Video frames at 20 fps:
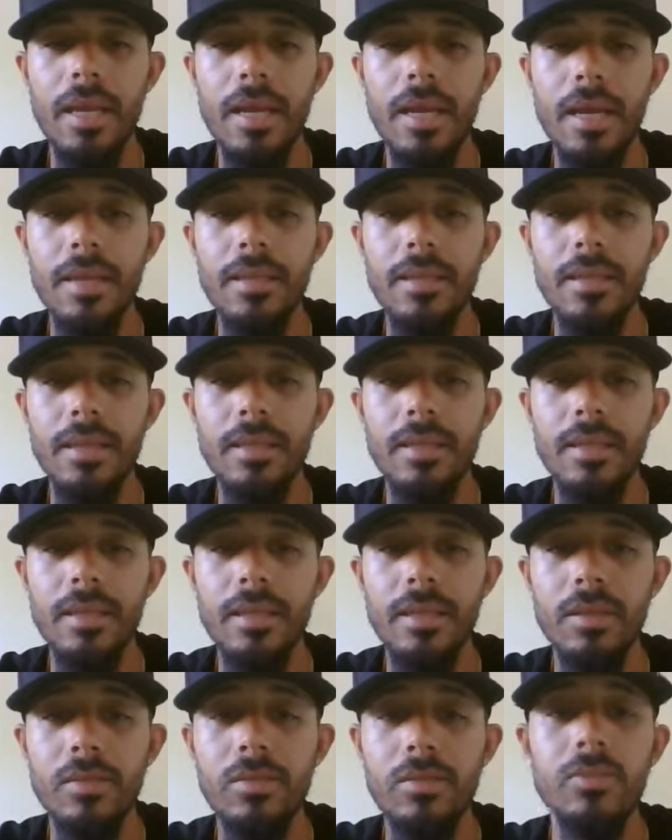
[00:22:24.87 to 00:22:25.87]
I think
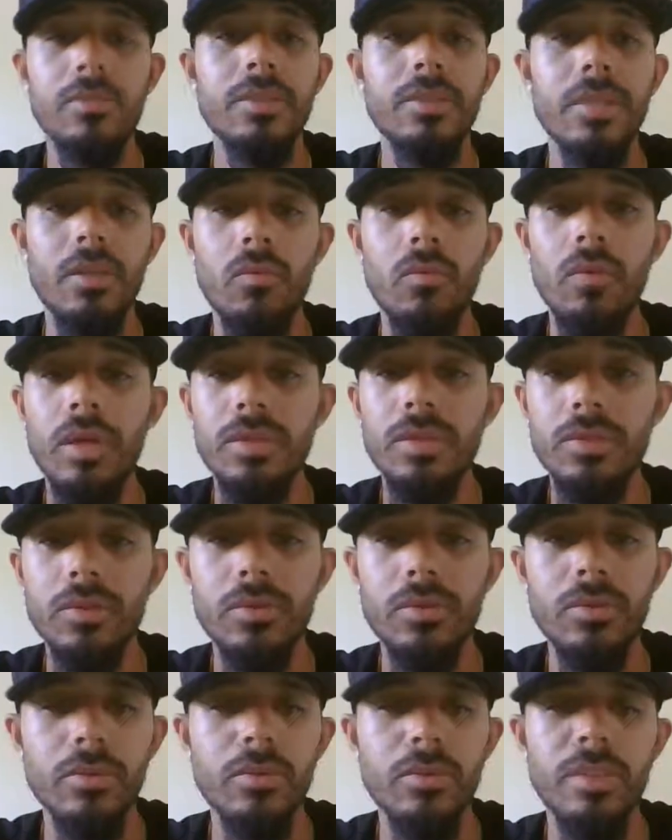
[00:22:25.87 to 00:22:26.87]
that Gruden's going to want
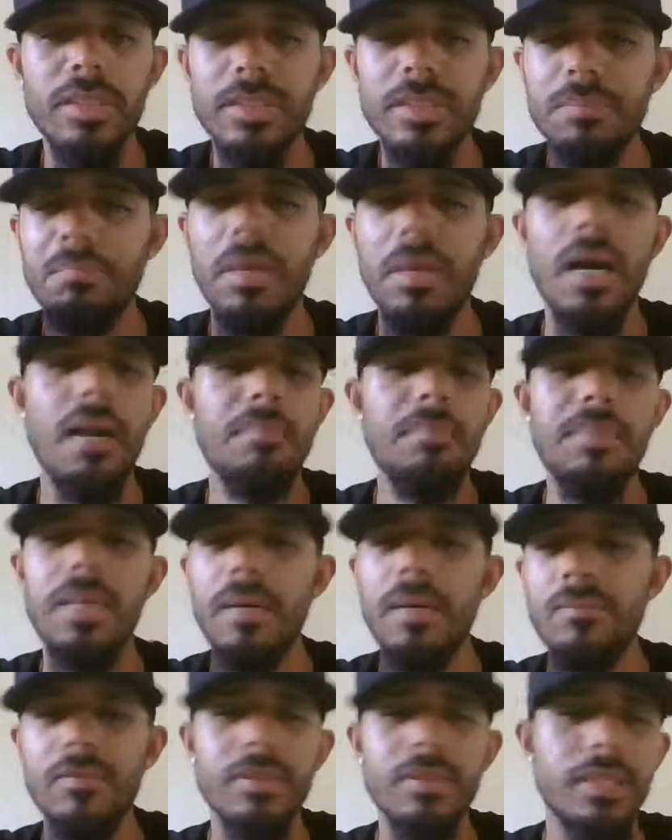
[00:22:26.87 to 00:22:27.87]
to. Gruden gets pumped
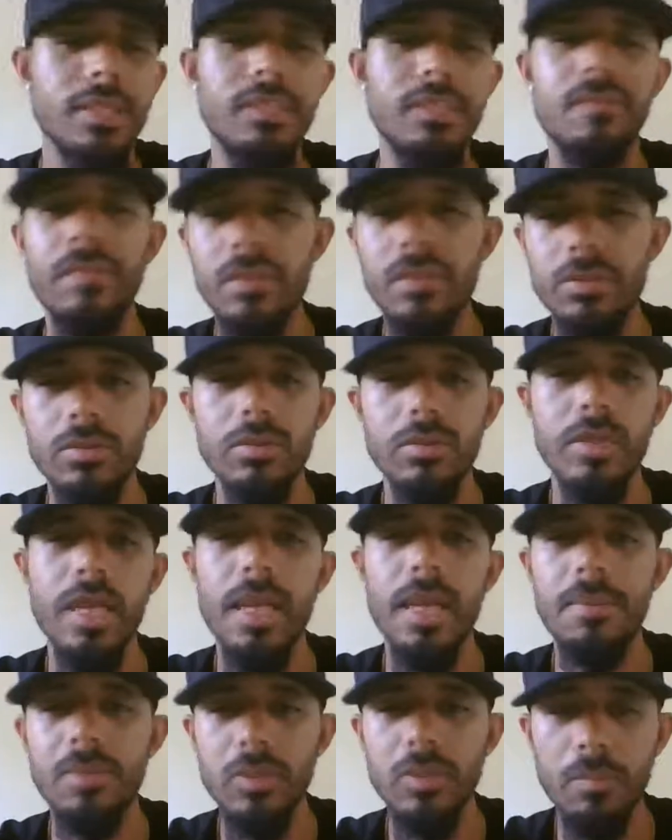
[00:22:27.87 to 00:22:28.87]
up for these divisional
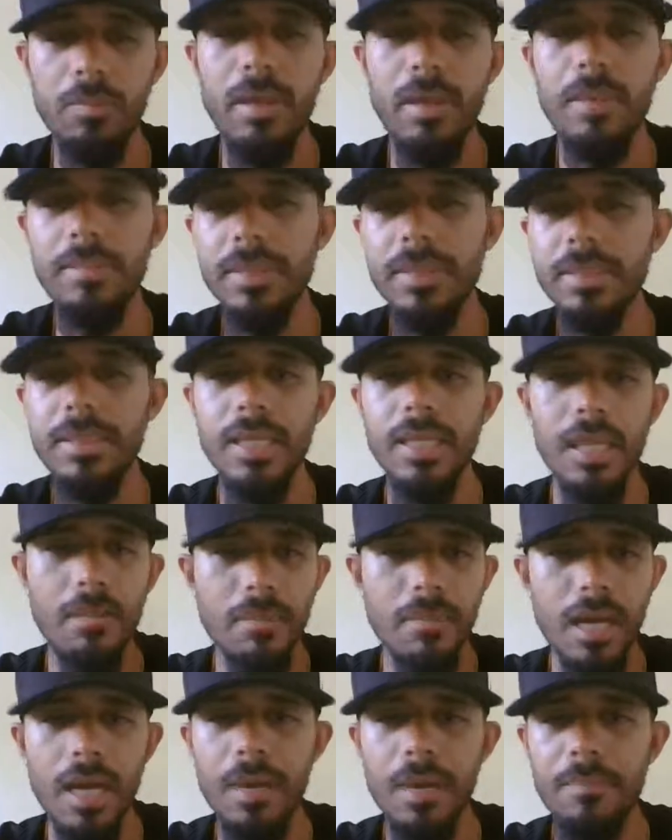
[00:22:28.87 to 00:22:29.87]
games. He'll pump the
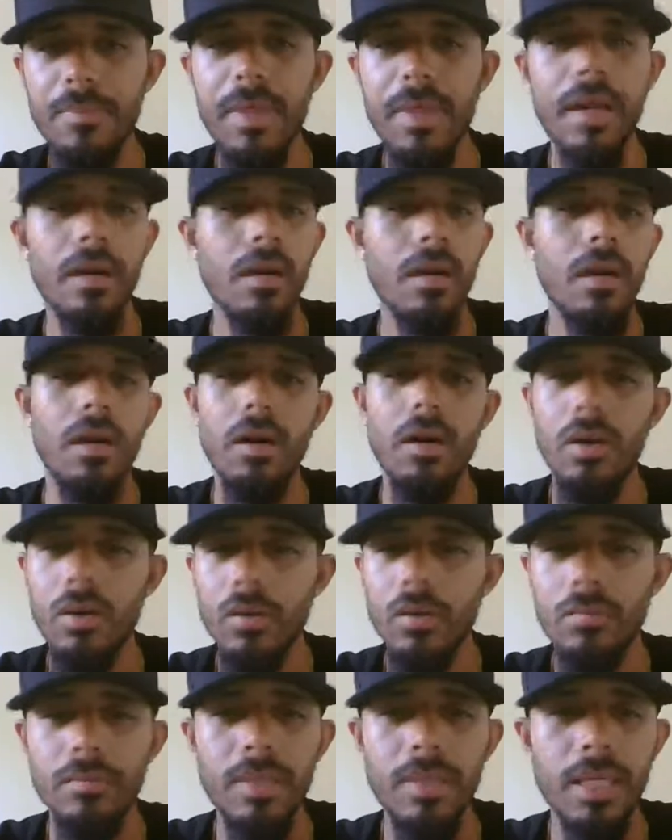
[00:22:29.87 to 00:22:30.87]
team up. They're at
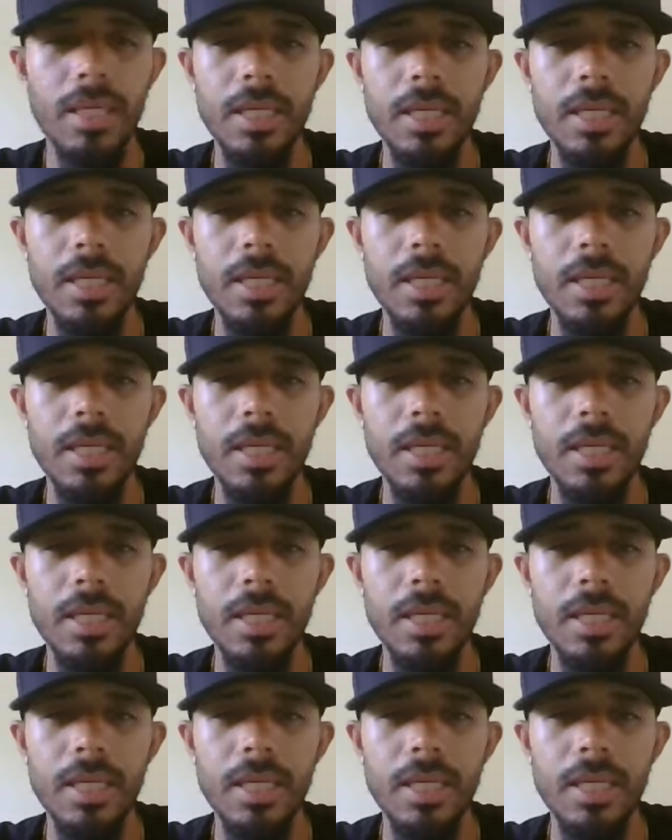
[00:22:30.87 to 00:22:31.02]
home.